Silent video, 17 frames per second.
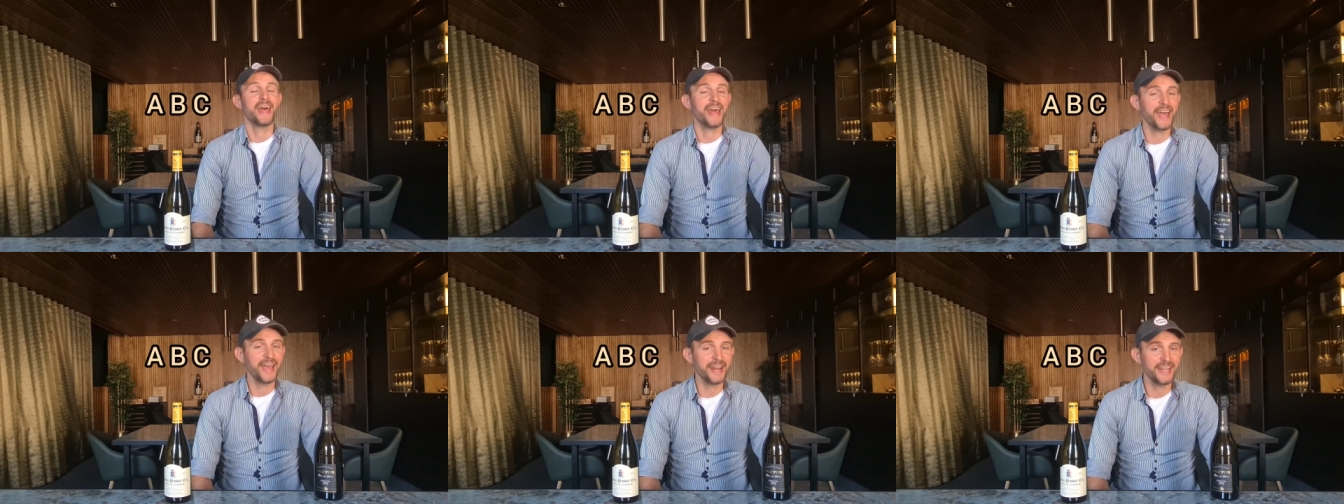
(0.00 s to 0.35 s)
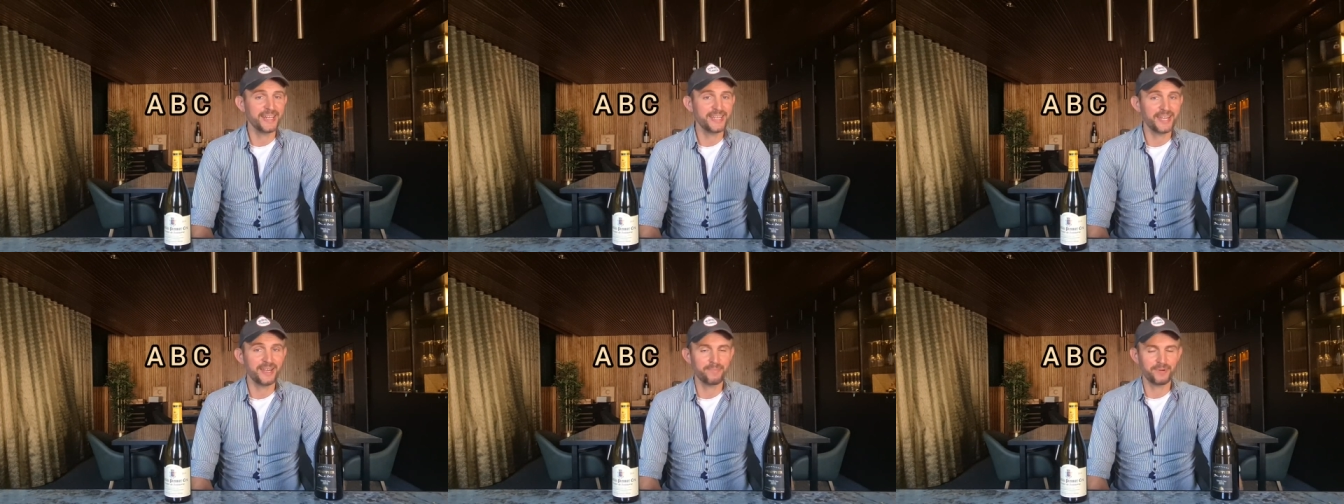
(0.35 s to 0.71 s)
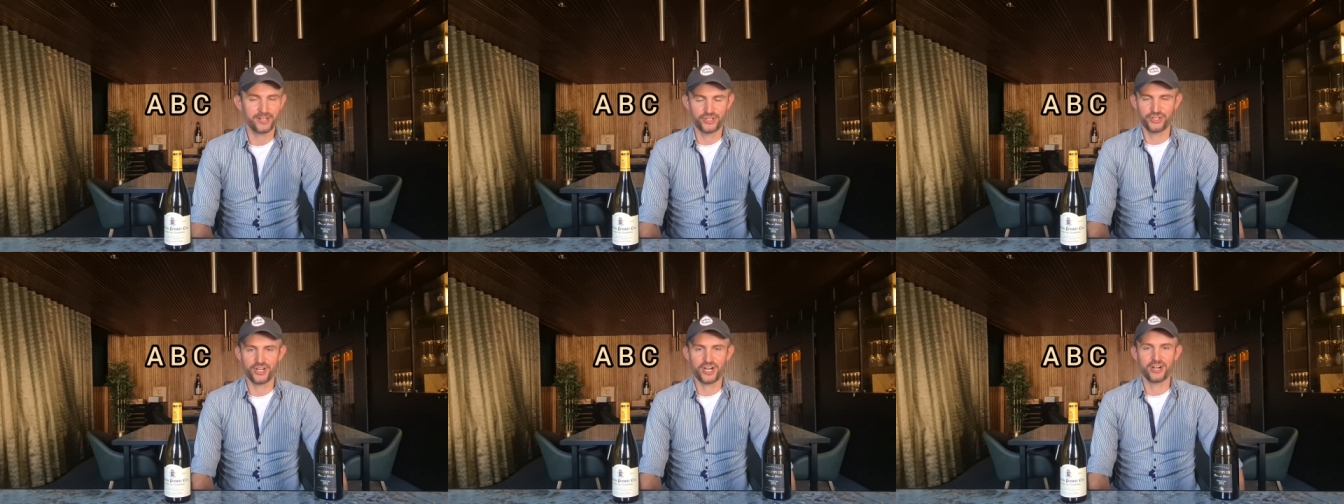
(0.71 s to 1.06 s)
Anything but
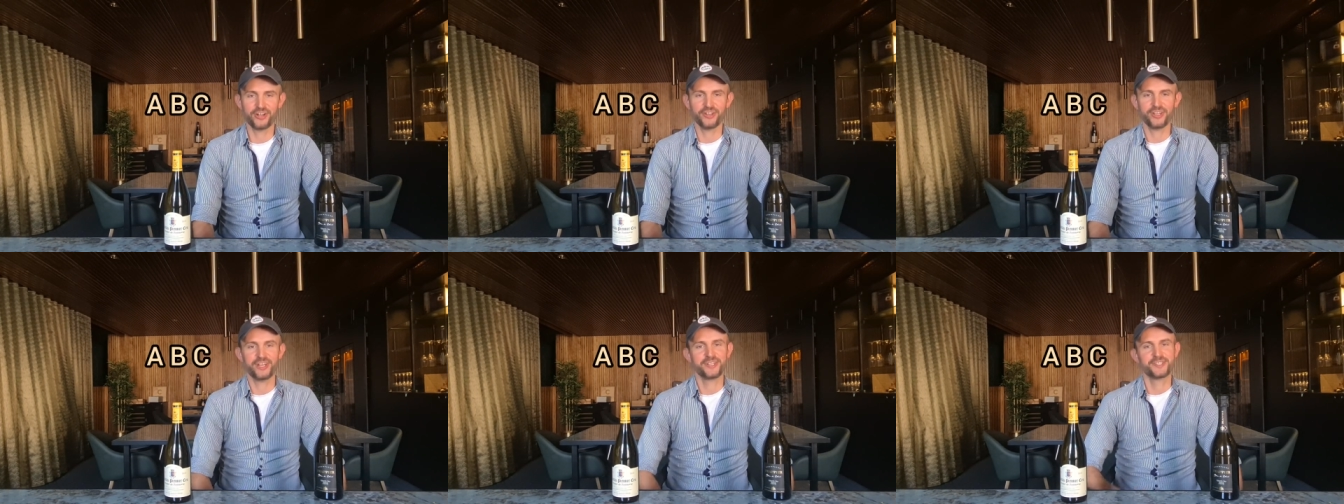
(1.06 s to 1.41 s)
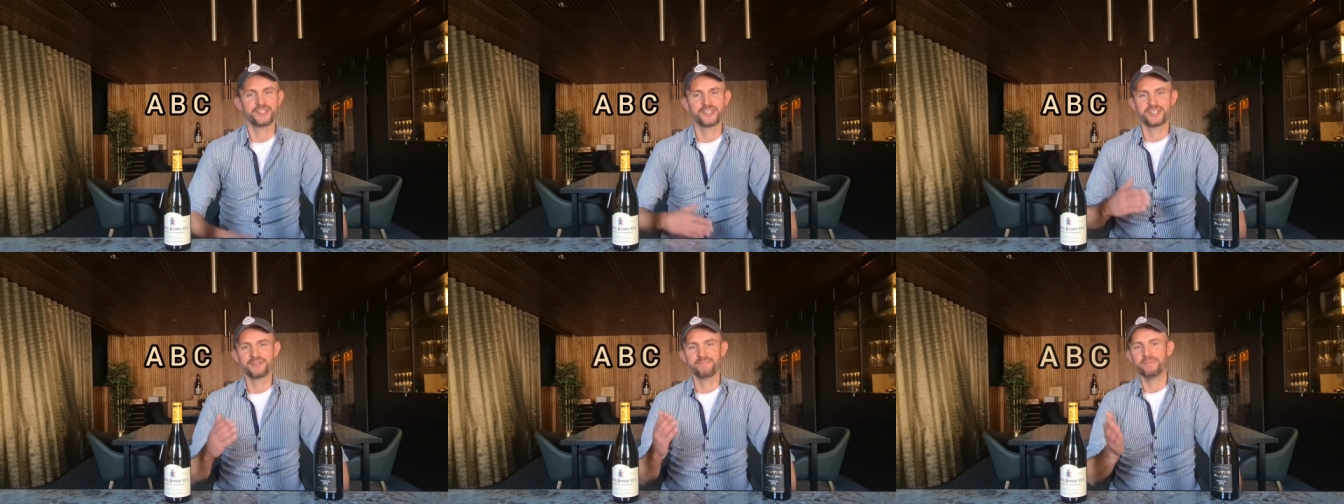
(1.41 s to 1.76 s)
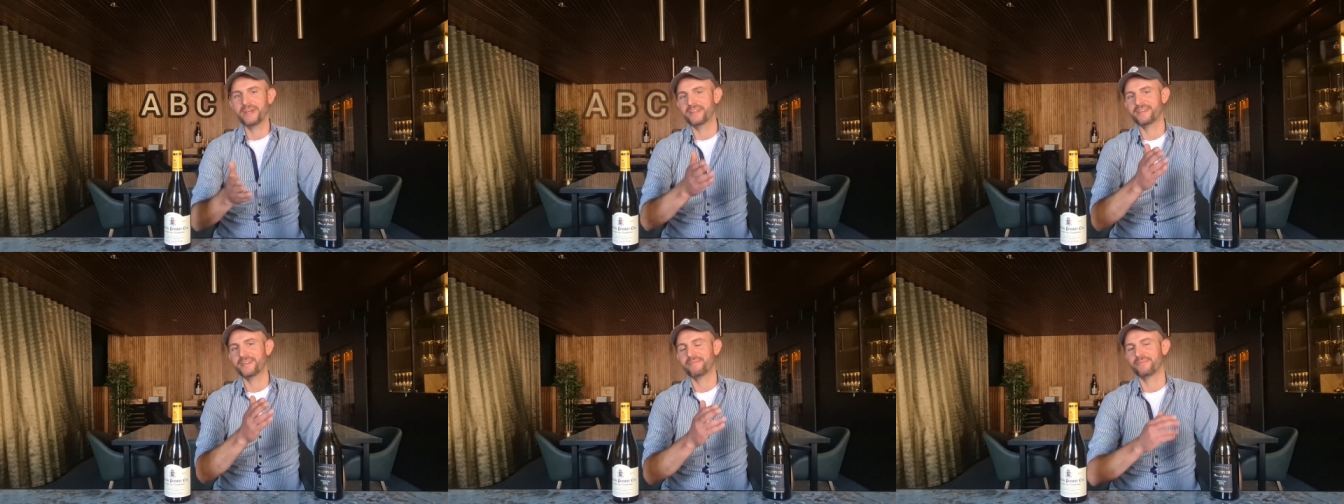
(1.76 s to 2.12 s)
Chardonnay. This is
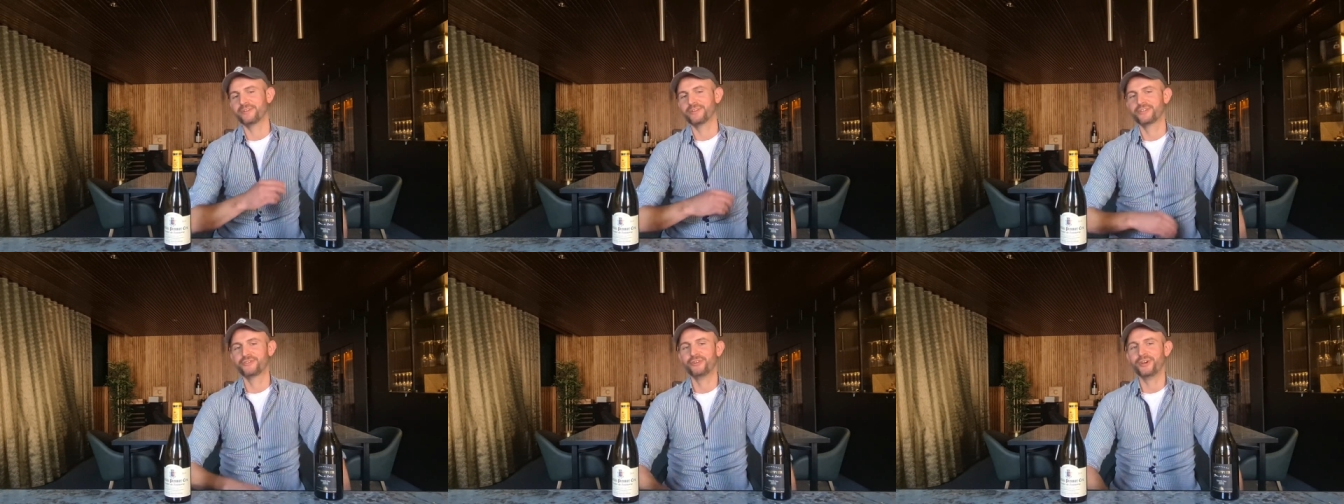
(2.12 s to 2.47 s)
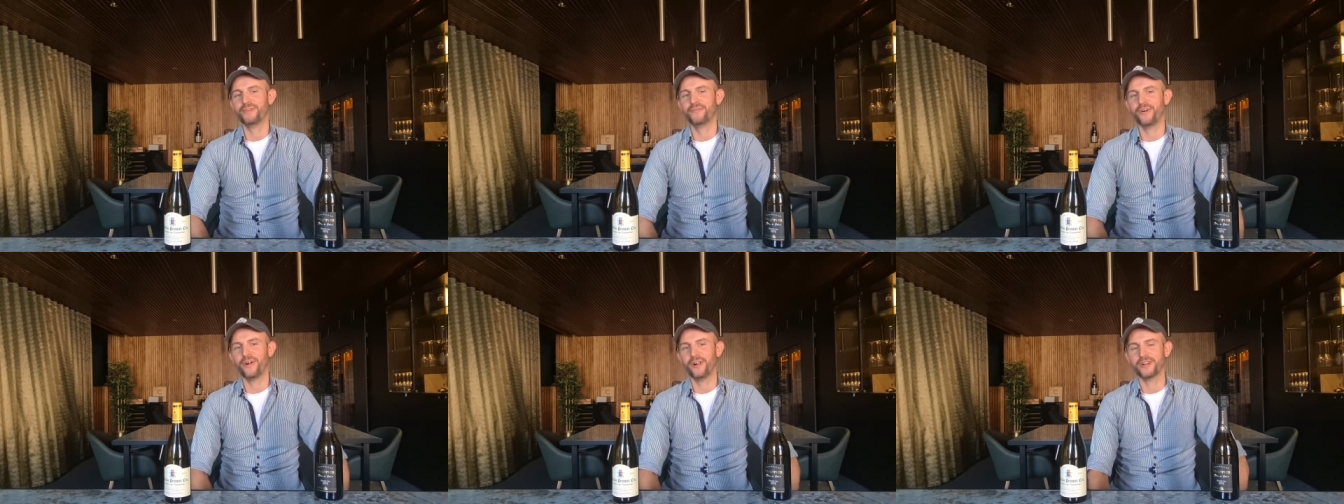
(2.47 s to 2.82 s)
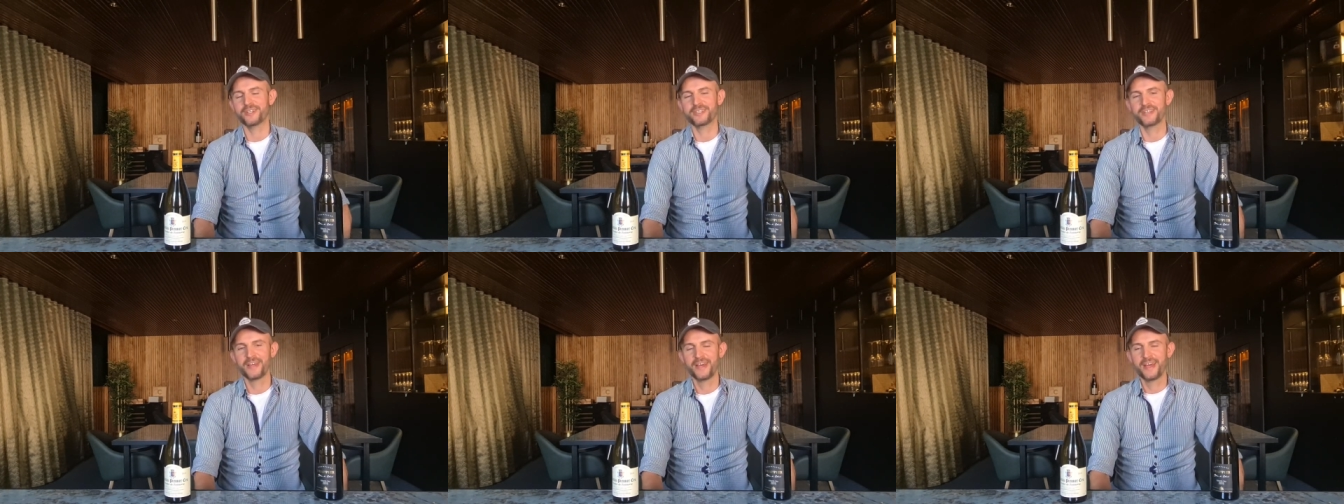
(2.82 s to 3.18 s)
myth number 3
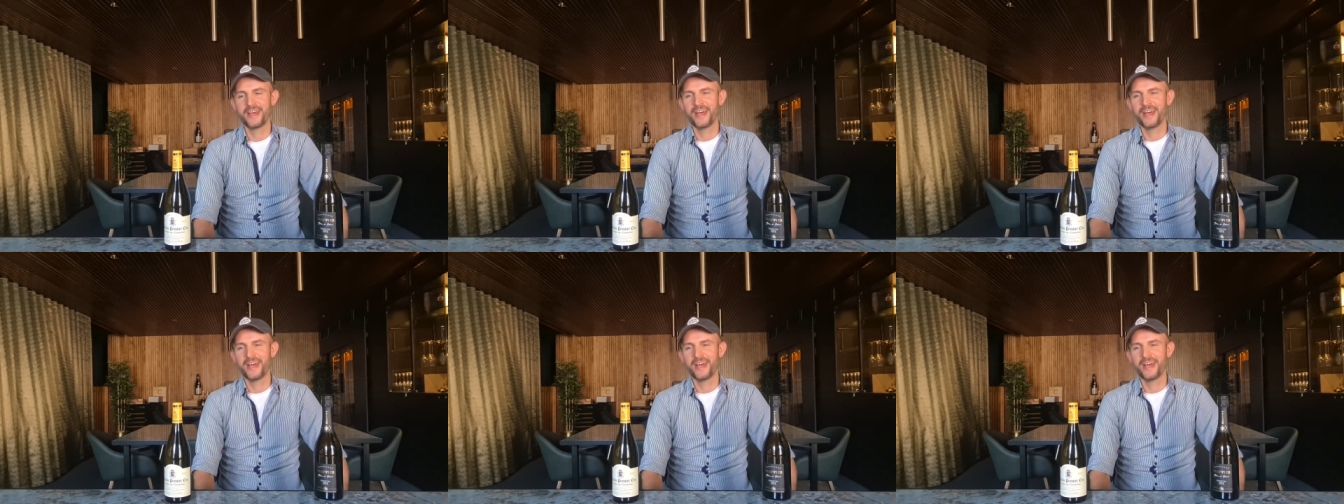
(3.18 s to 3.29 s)
folks.